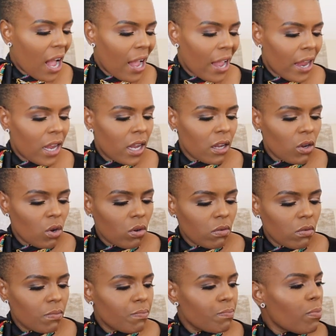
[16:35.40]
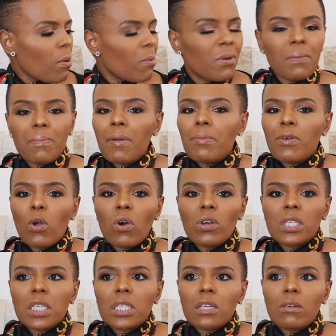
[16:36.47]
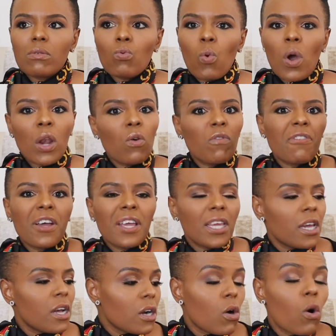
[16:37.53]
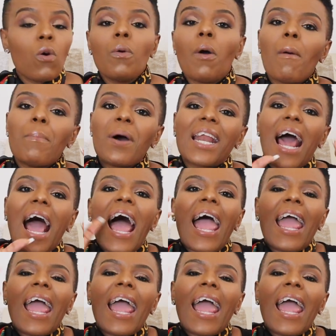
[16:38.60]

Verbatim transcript: I probably maybe got well over a year ago, but